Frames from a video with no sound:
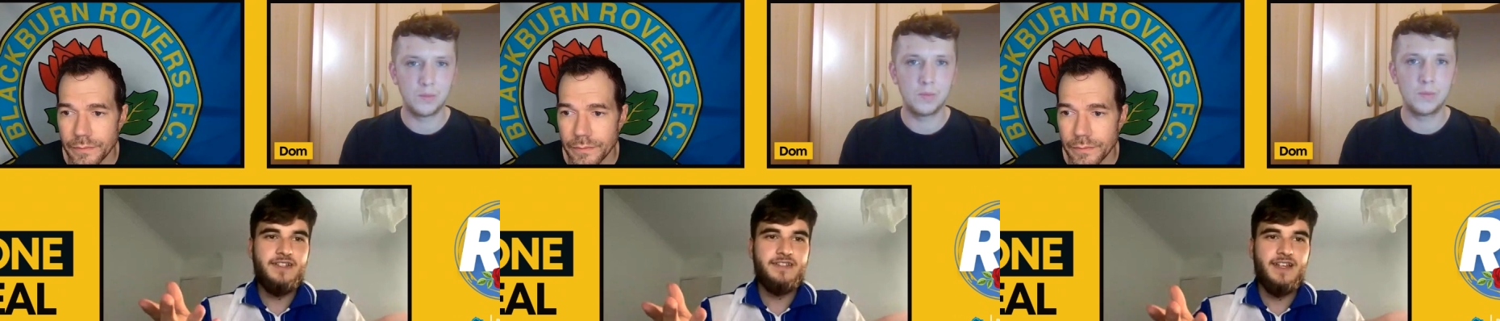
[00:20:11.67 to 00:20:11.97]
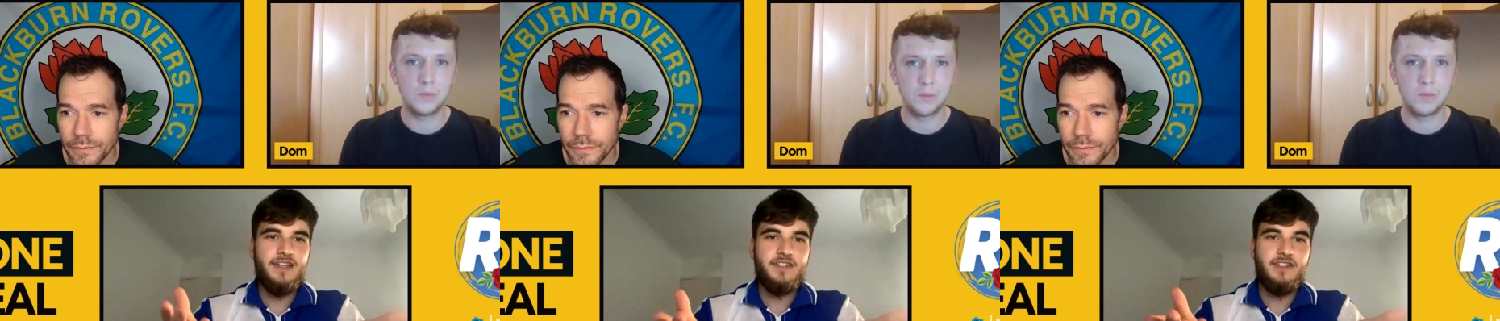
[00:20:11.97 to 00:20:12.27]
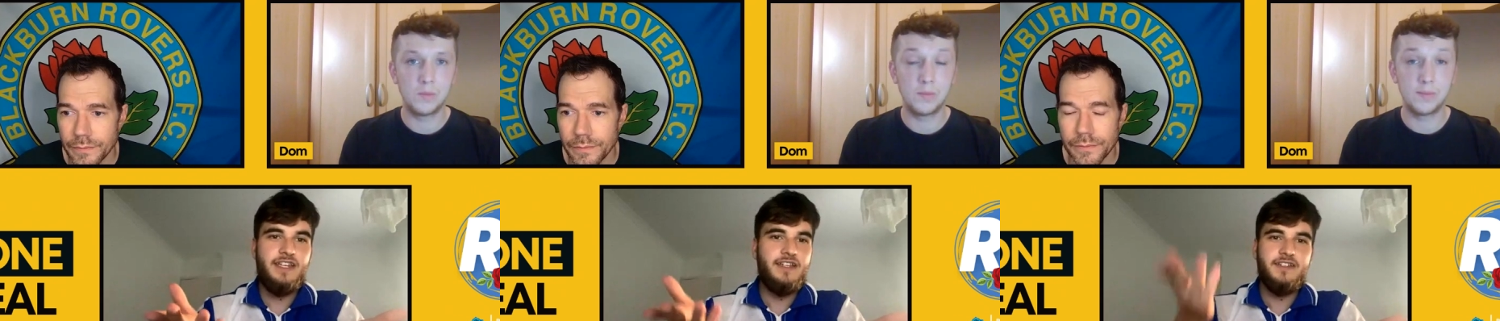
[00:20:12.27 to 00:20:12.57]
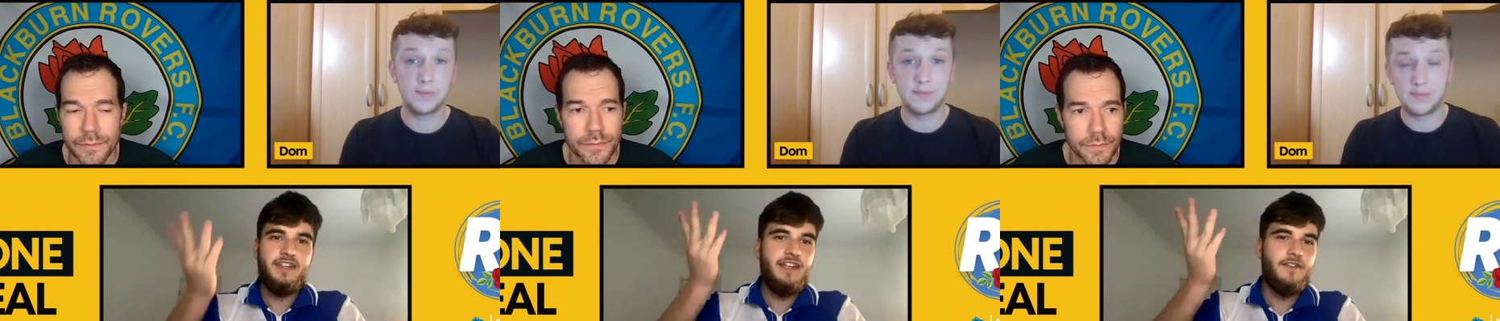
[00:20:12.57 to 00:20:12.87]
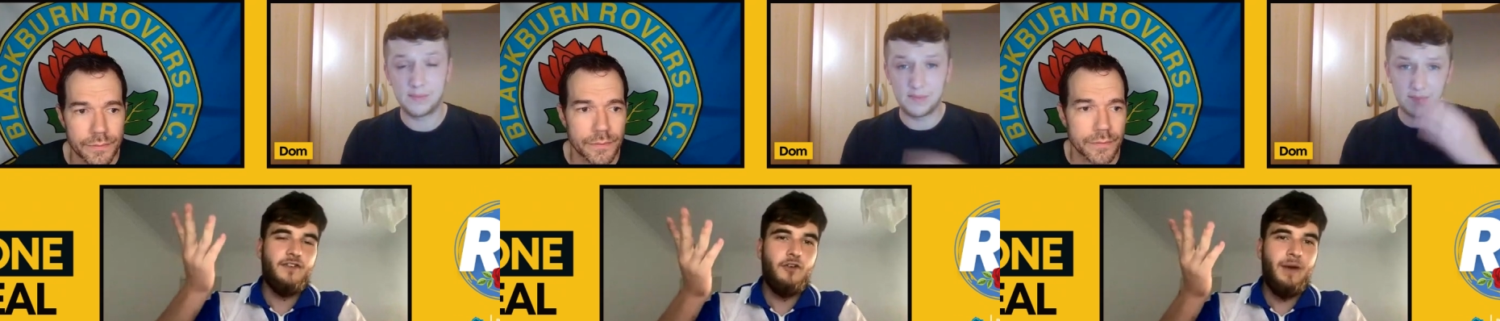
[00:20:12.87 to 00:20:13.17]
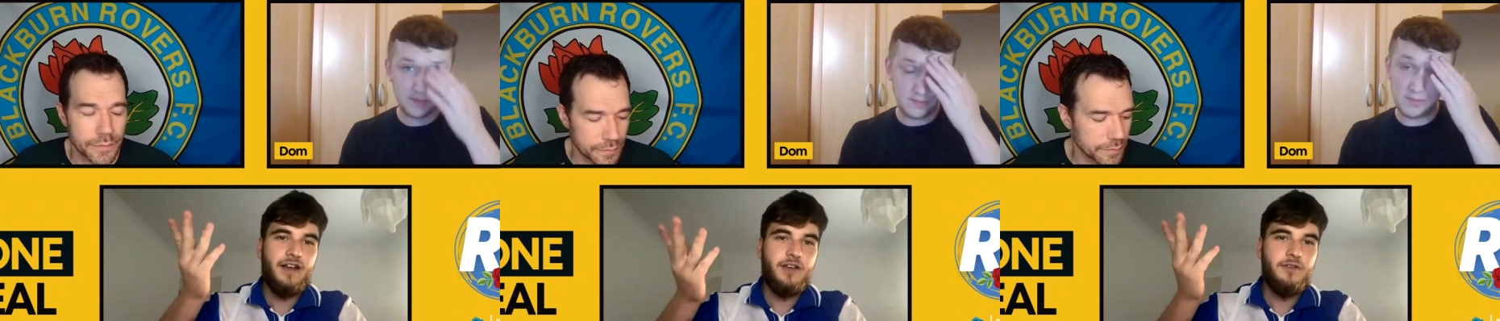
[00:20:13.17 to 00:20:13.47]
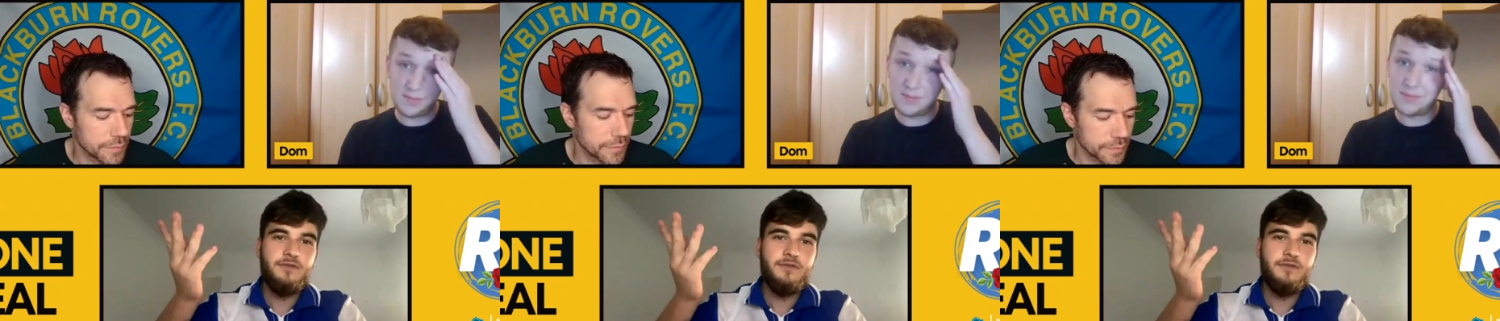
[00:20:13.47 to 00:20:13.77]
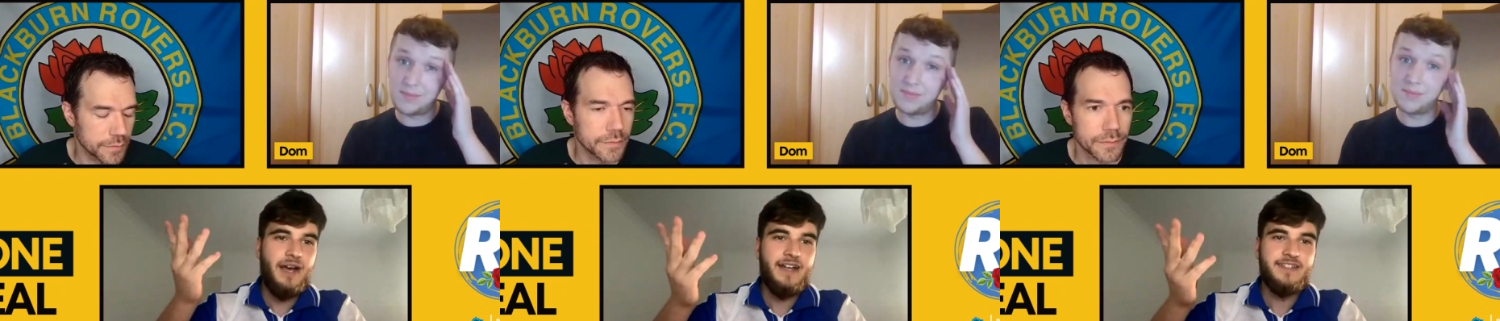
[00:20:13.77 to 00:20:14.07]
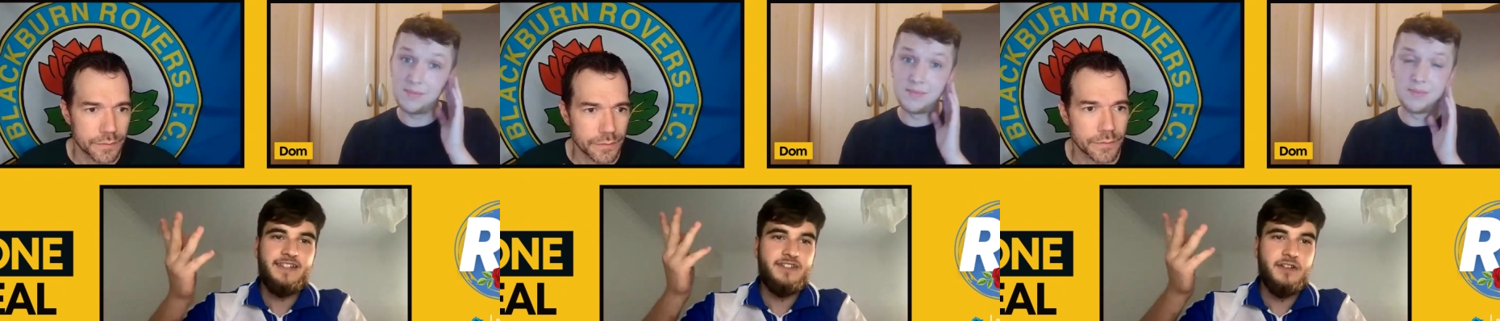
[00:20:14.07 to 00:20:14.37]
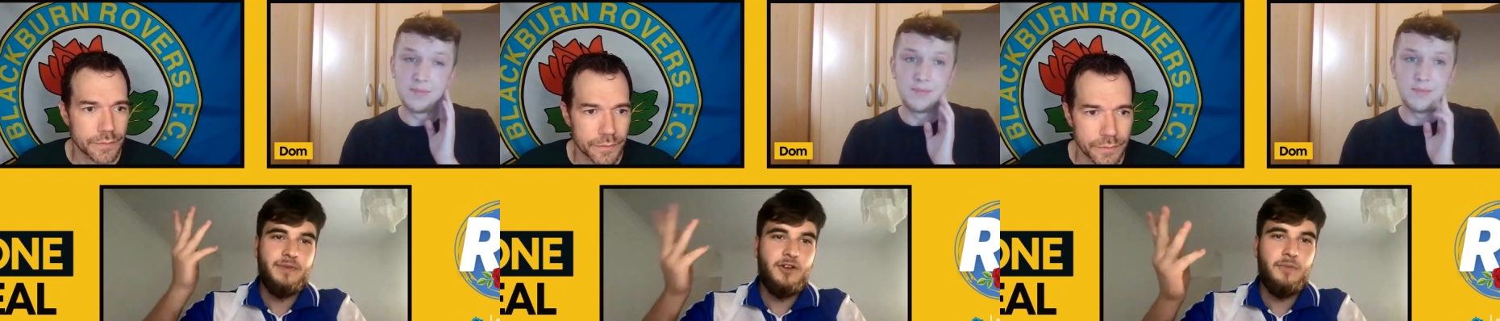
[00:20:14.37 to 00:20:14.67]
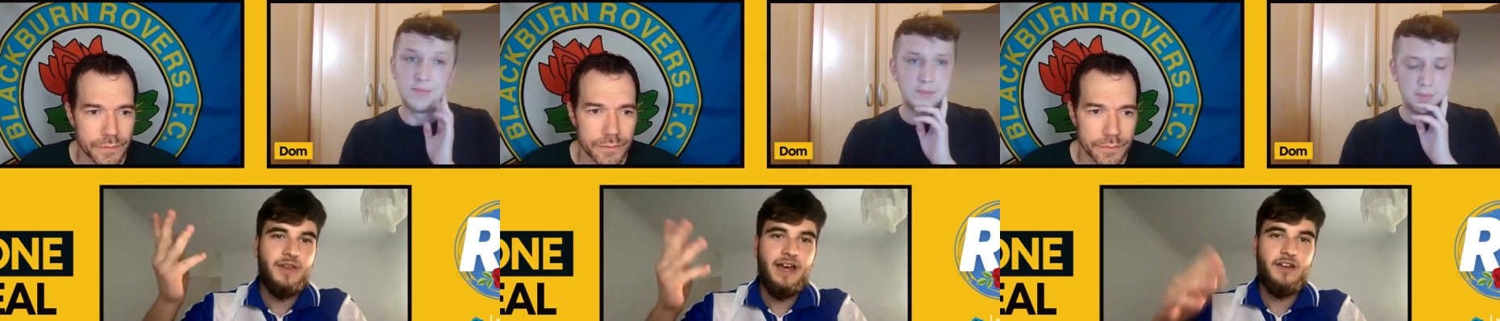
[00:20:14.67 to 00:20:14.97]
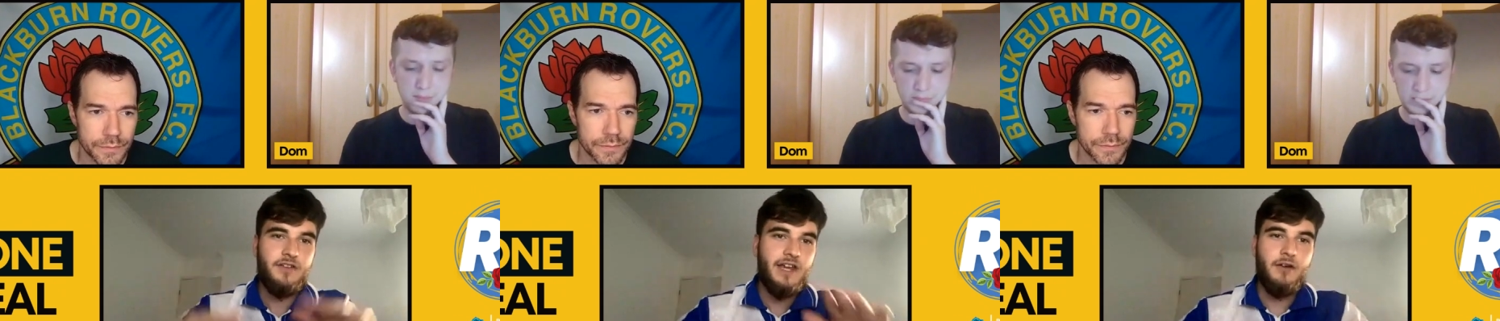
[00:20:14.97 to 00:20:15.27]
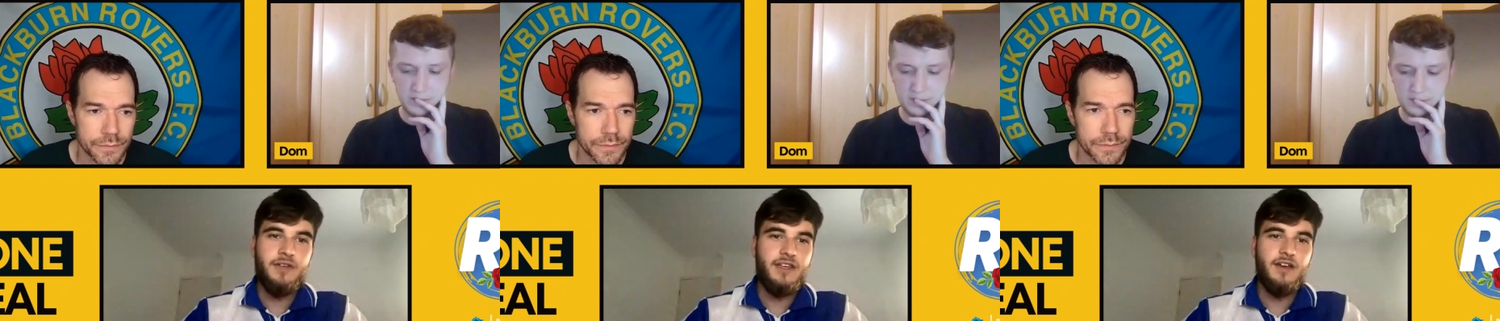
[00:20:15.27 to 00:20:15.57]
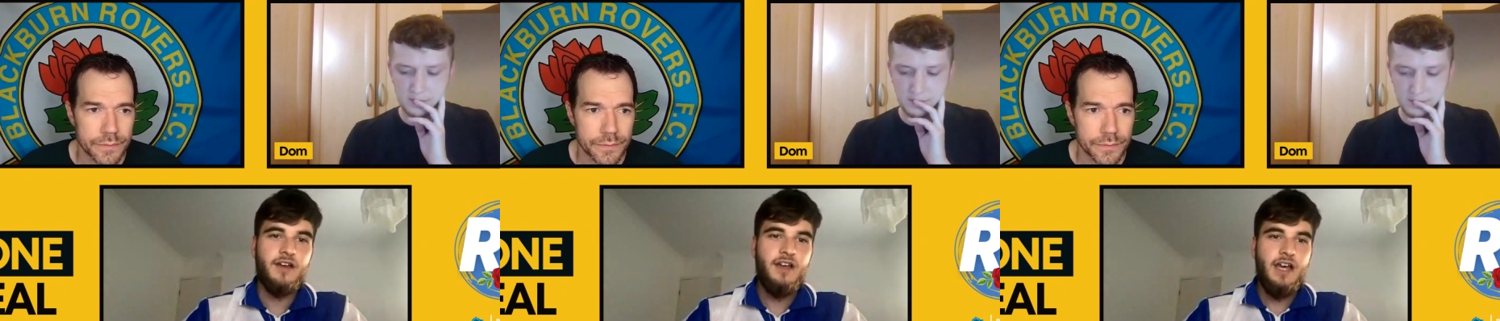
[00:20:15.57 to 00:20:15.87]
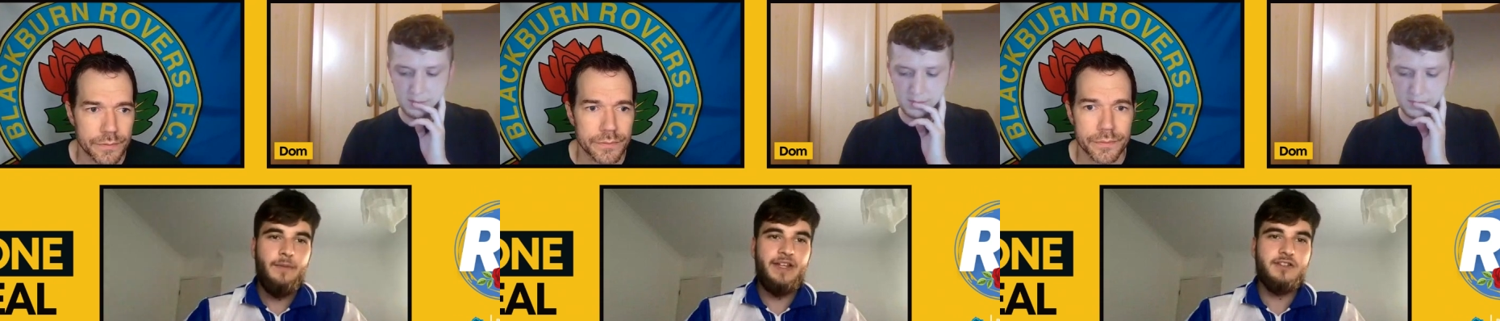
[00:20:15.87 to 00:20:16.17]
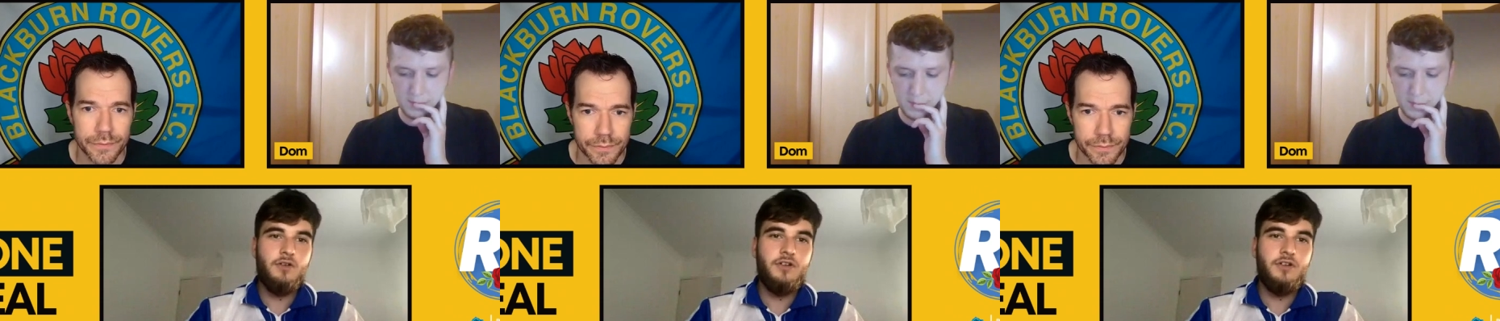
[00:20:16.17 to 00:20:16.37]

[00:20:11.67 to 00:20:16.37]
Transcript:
Speaker 1: these days, you need you need a fullback whose passing is going to be up there, not down here. I mean, it's all